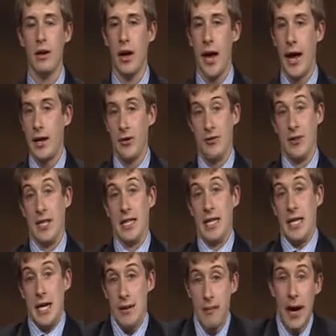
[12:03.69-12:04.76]
As for the
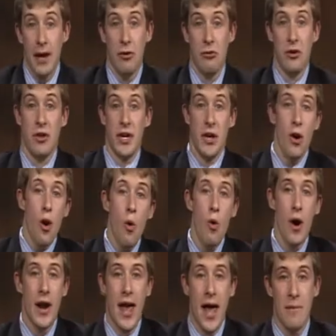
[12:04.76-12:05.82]
team, I don't really know
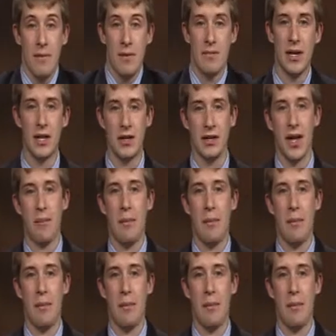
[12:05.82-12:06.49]
what happened because I